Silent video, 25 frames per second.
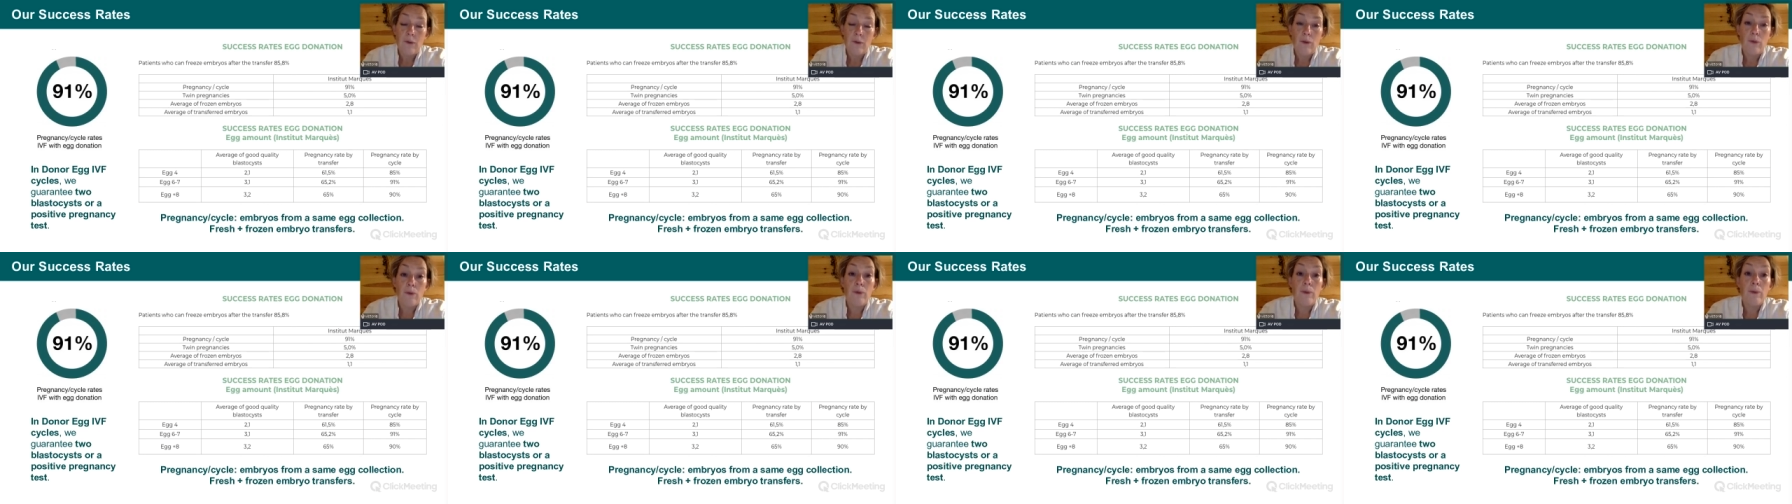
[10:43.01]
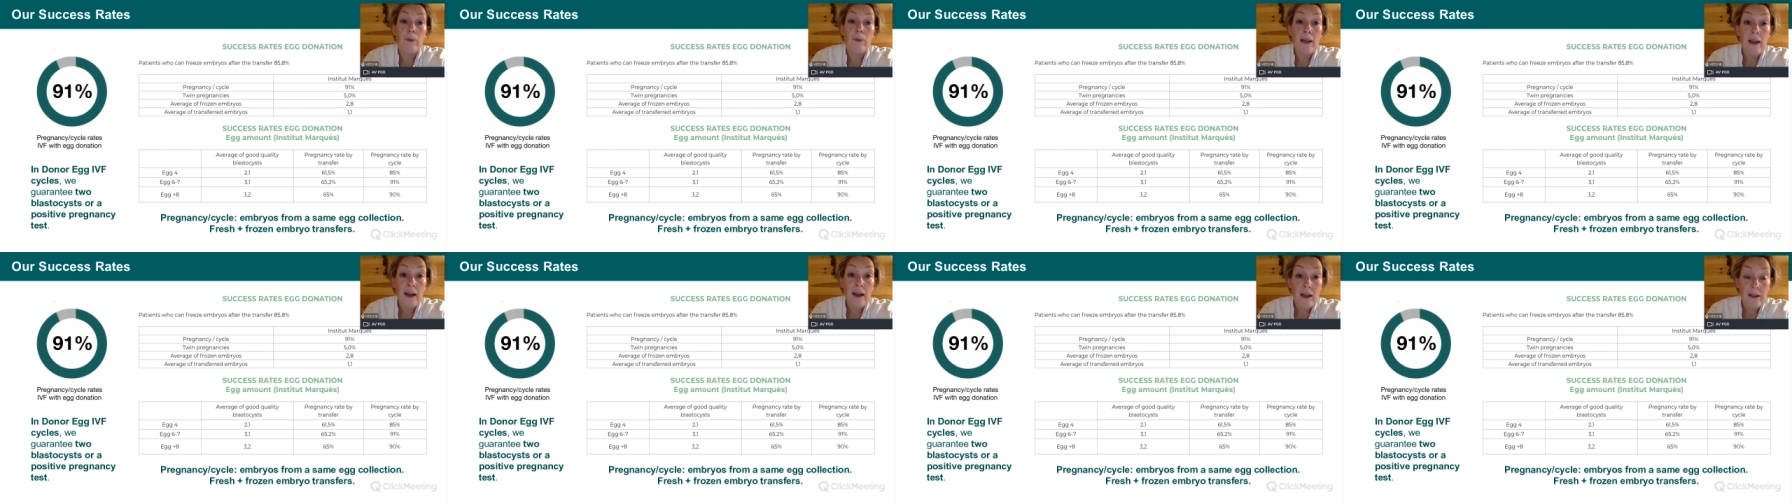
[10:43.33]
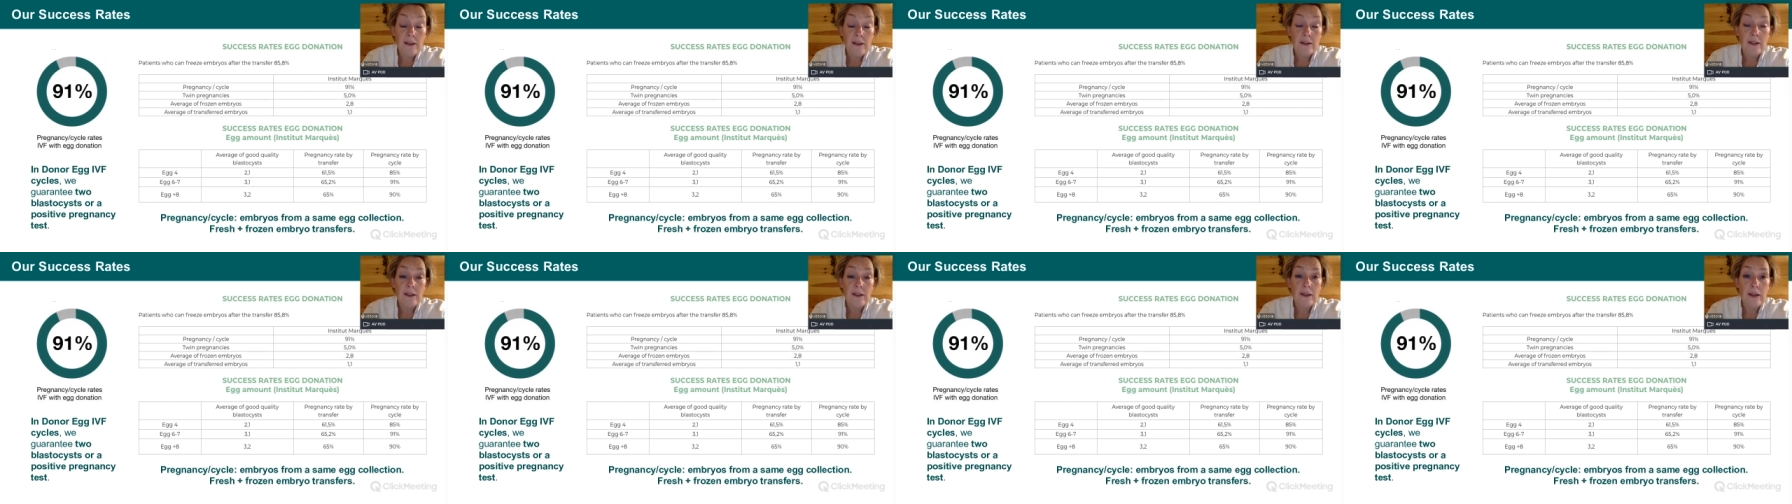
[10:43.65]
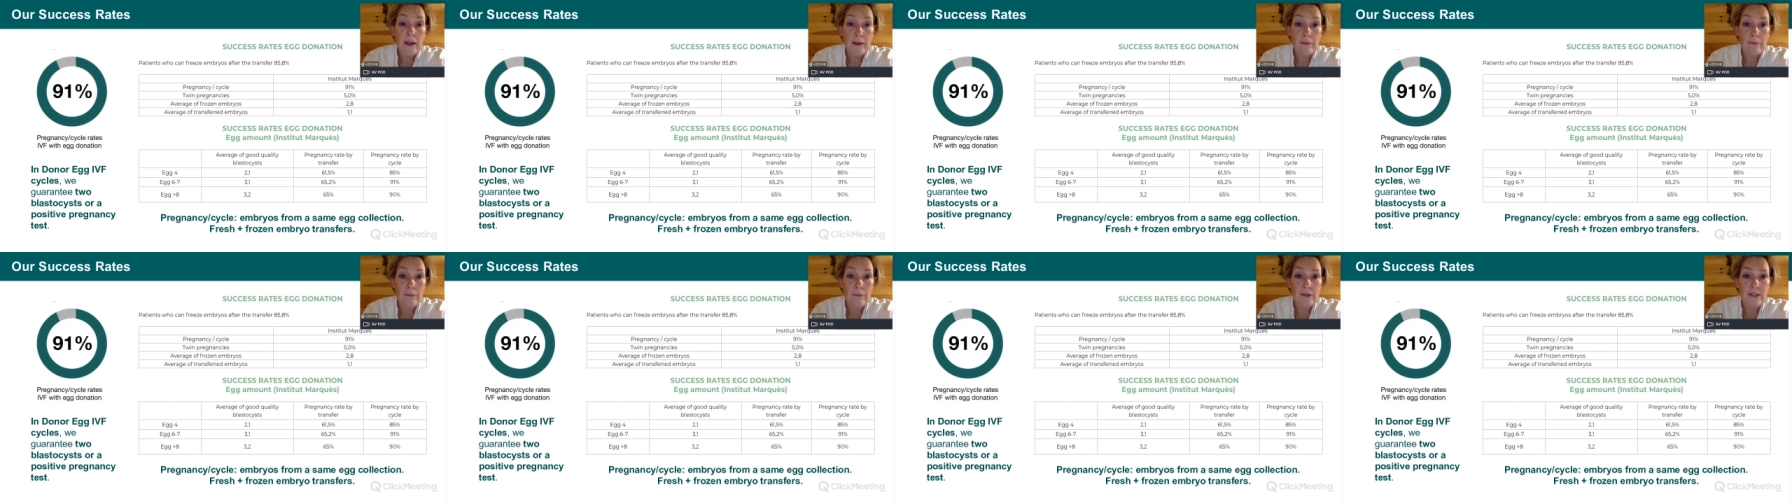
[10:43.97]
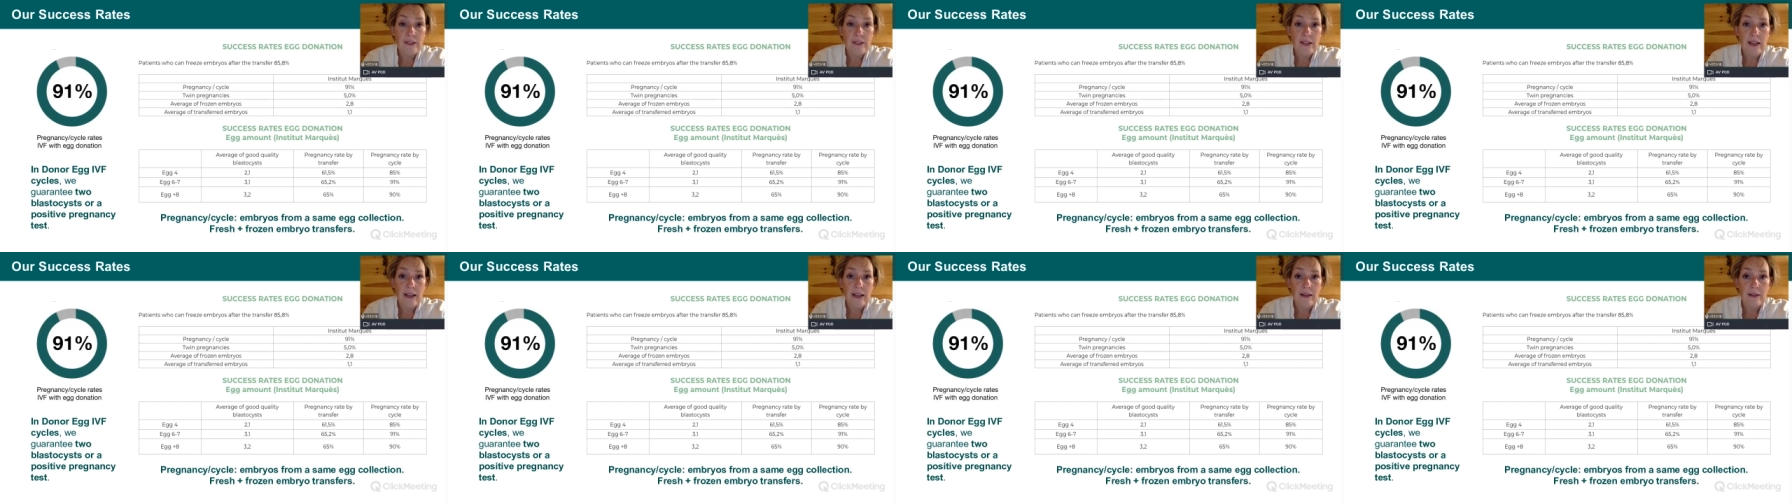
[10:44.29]
probably under ten
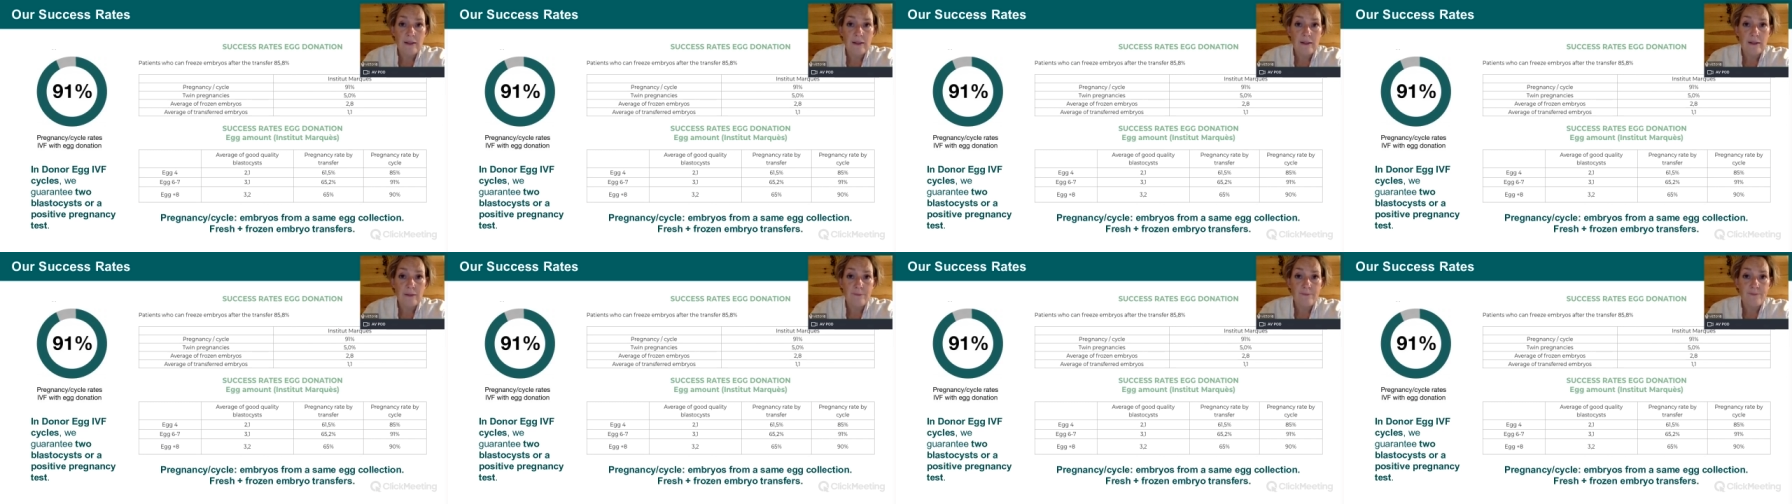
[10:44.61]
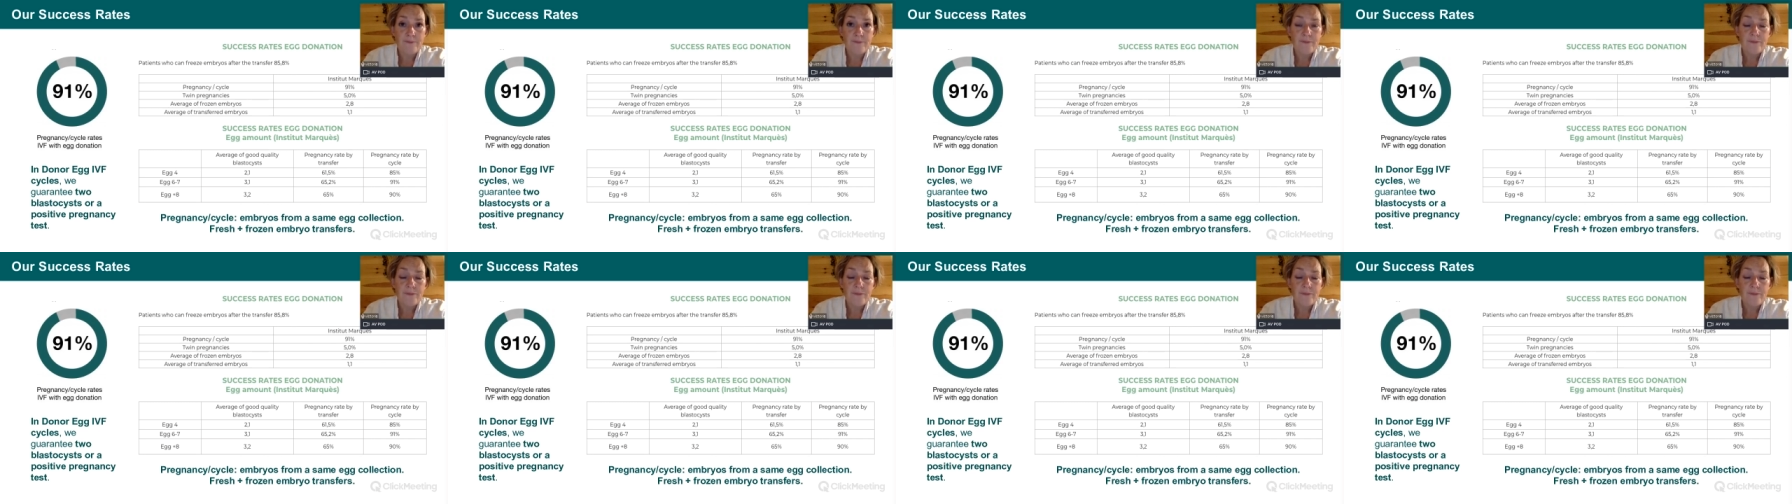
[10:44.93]
percent,